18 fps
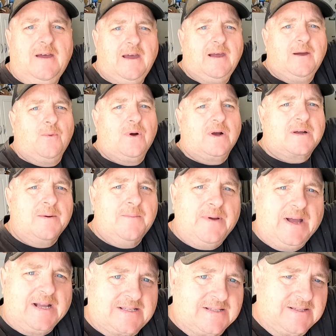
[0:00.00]
Hey, welcome
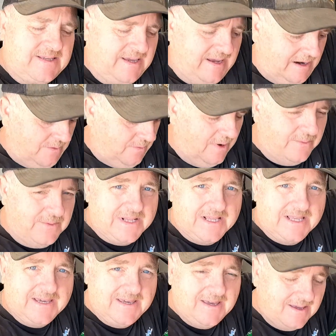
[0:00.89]
back to DIY
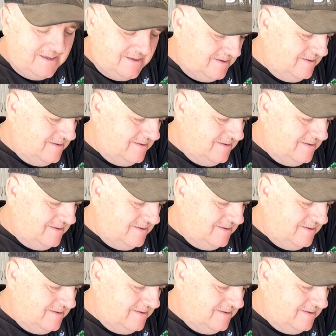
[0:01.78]
Willy.